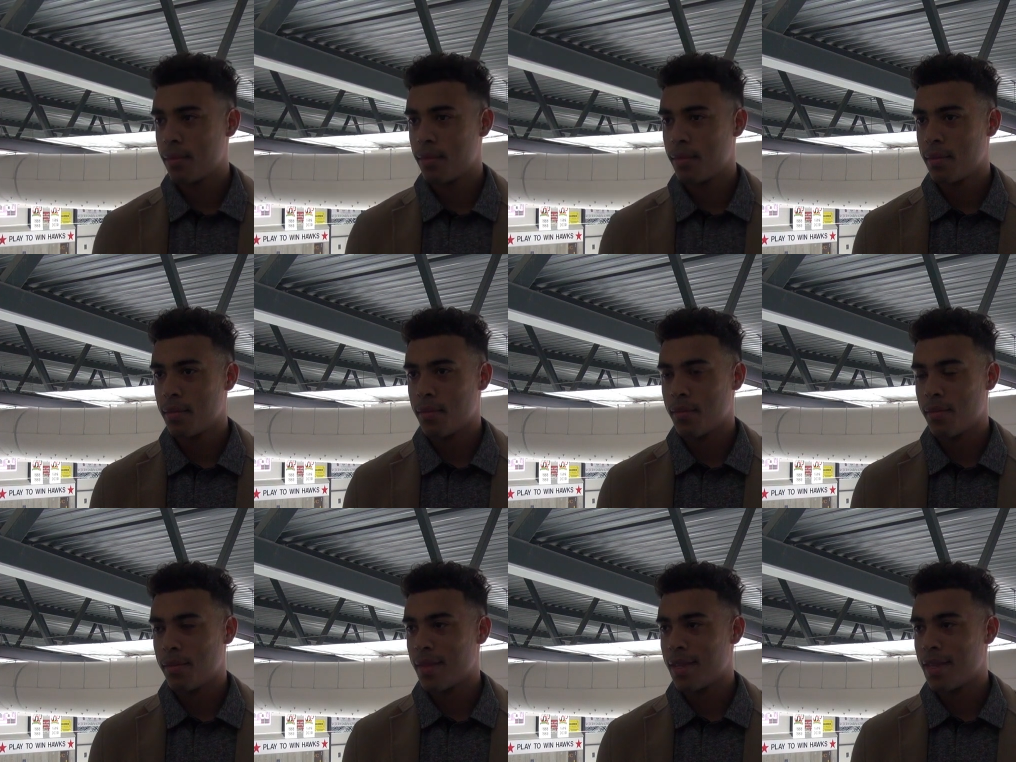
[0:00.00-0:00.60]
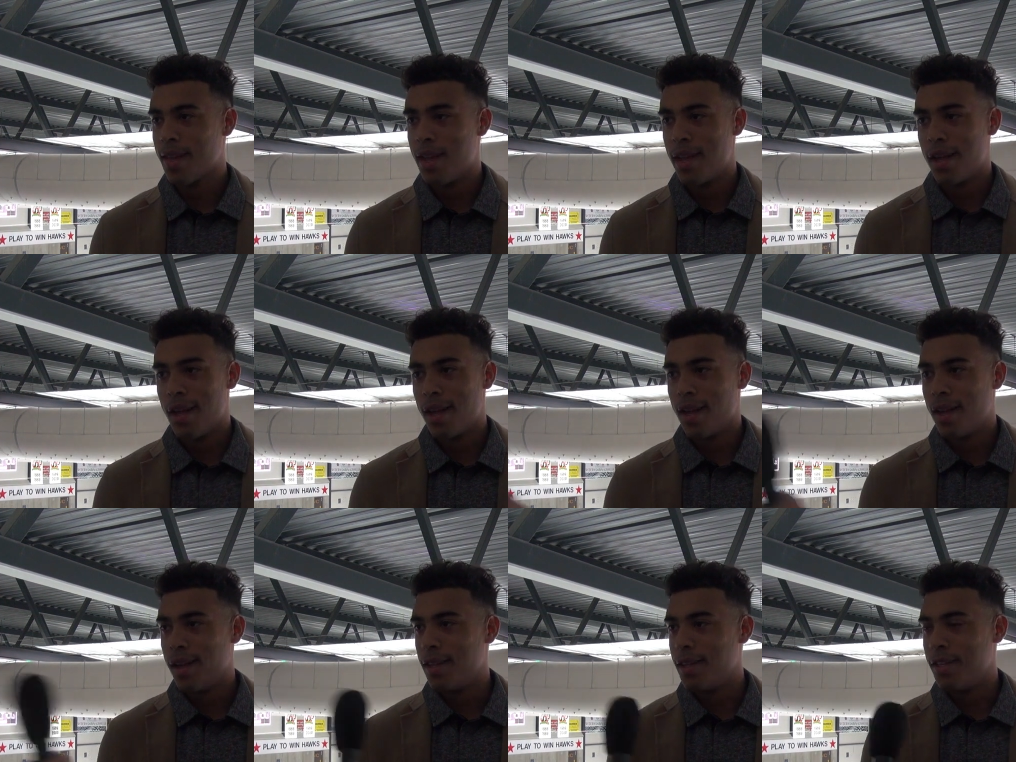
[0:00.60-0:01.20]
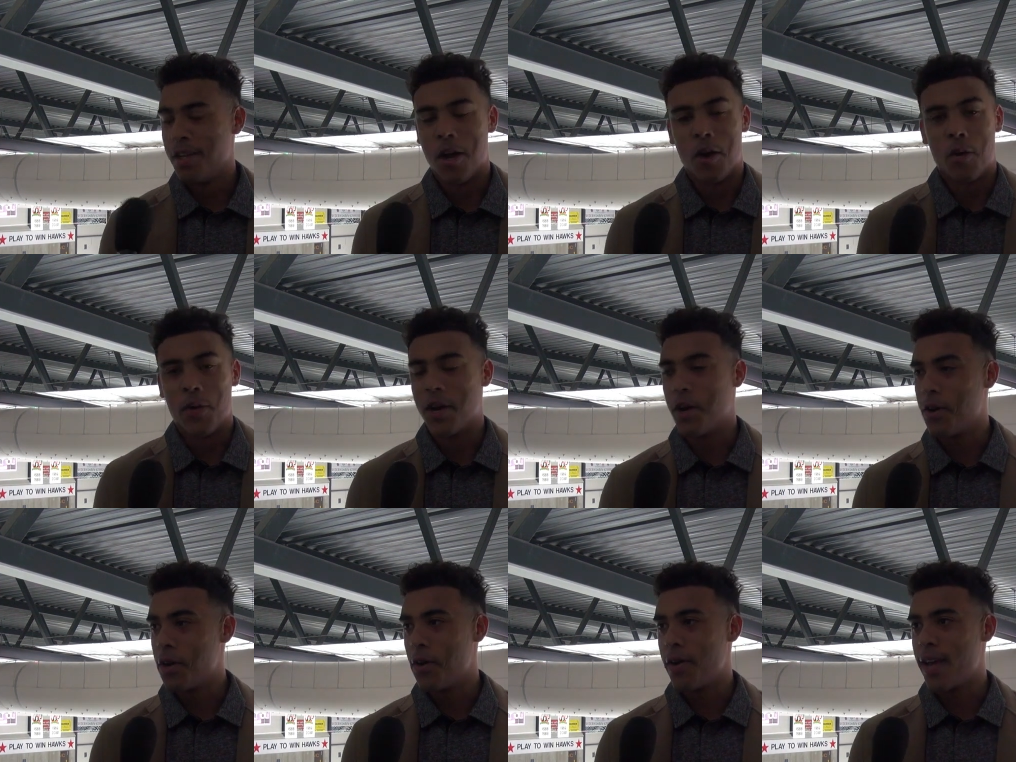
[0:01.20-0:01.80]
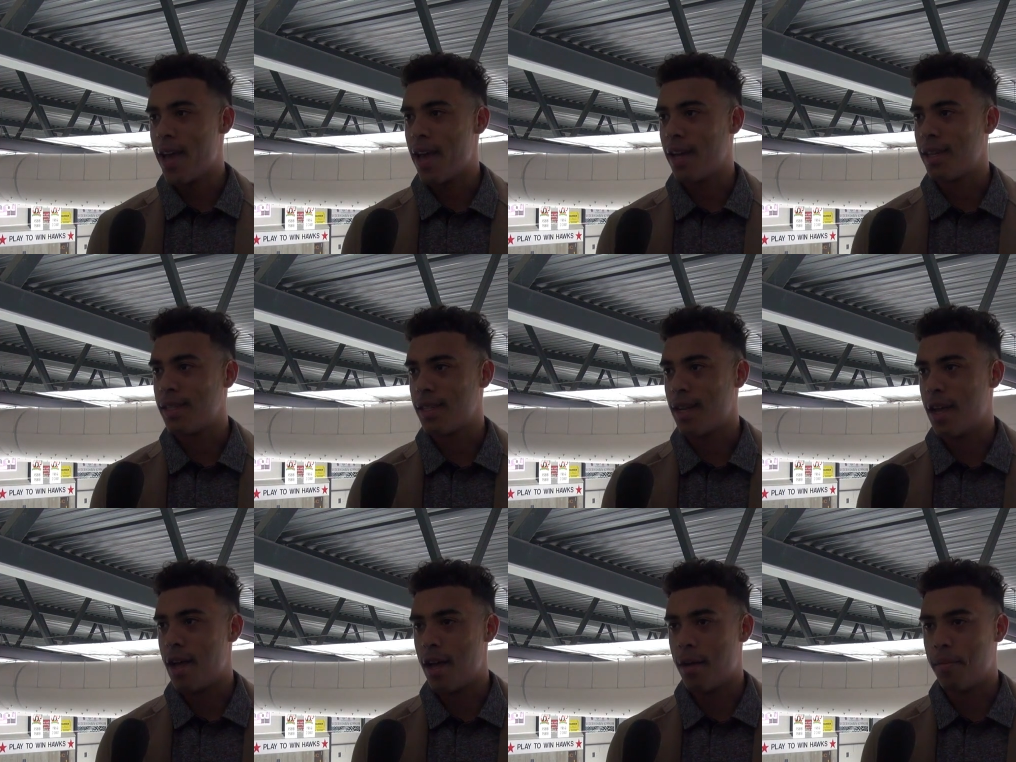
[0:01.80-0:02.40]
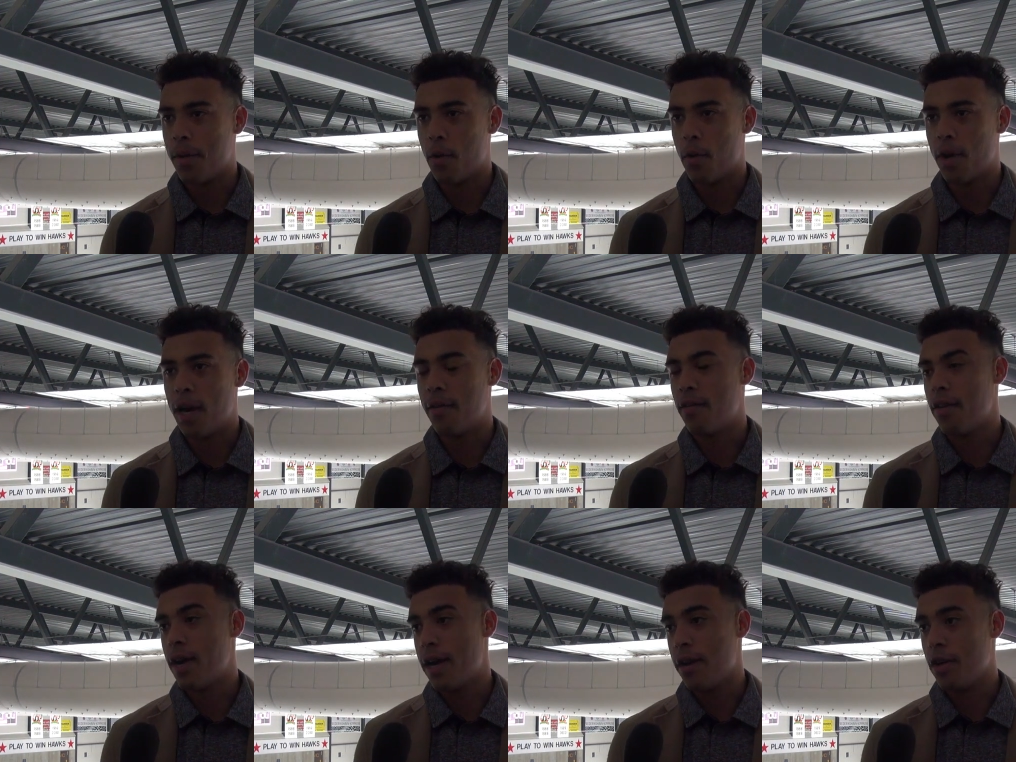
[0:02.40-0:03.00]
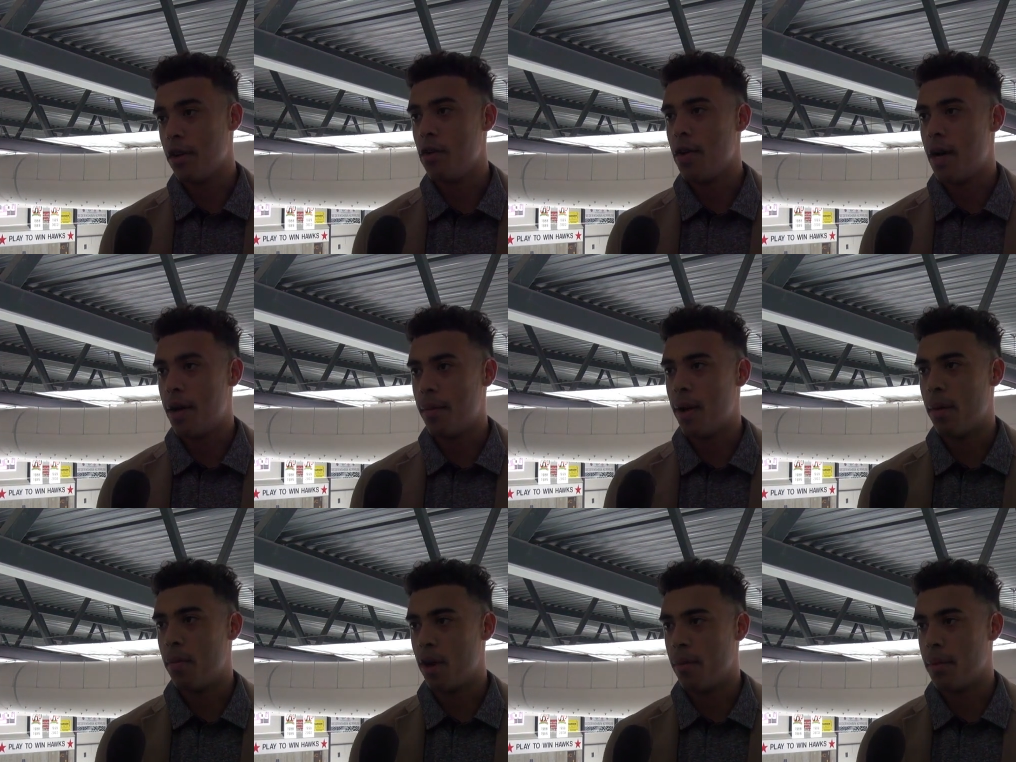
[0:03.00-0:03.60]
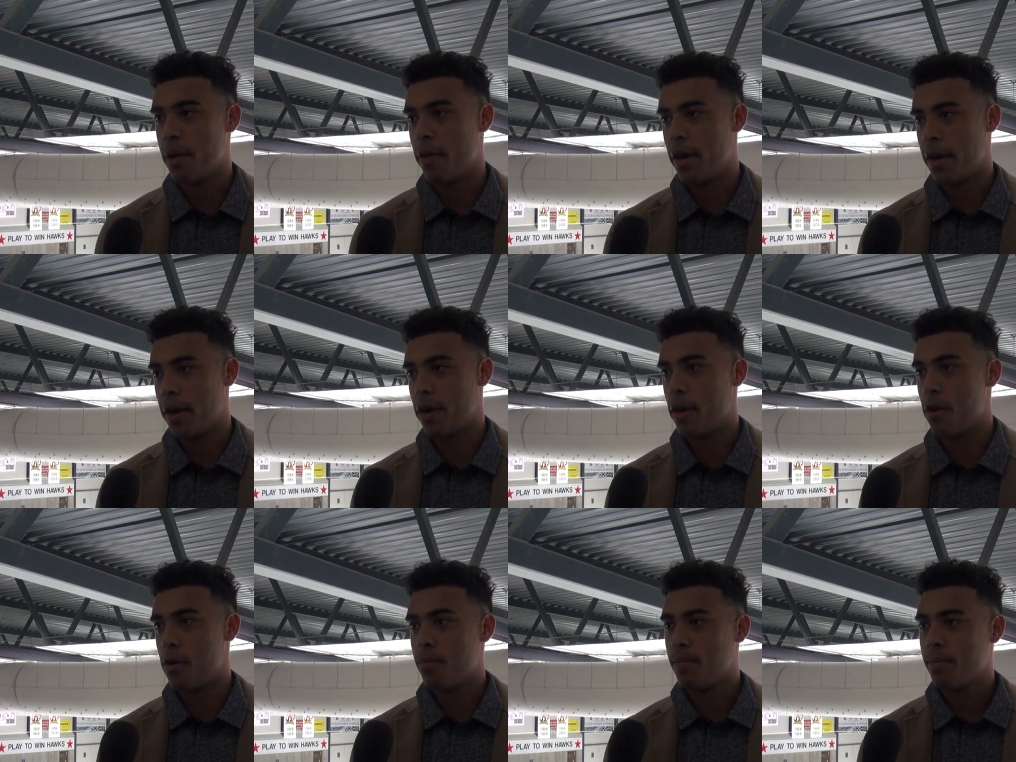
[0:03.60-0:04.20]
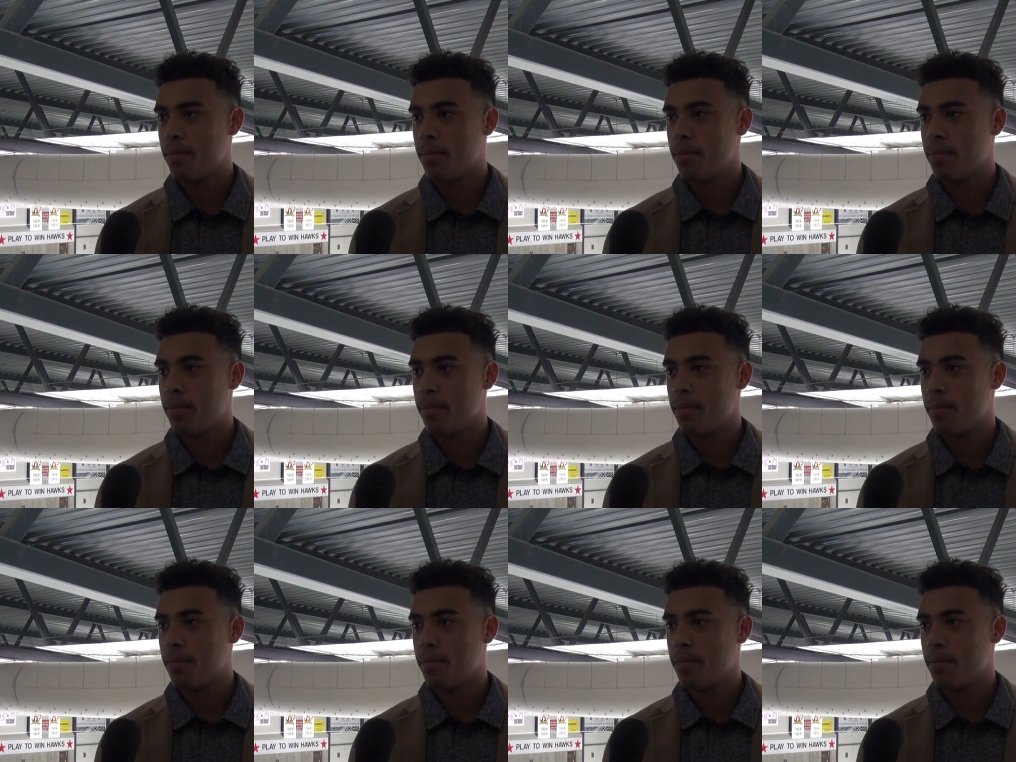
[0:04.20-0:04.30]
Do you know anything about that? No, we don't know yet. Um, but whenever I do, I'm, I'm going to be ready to go.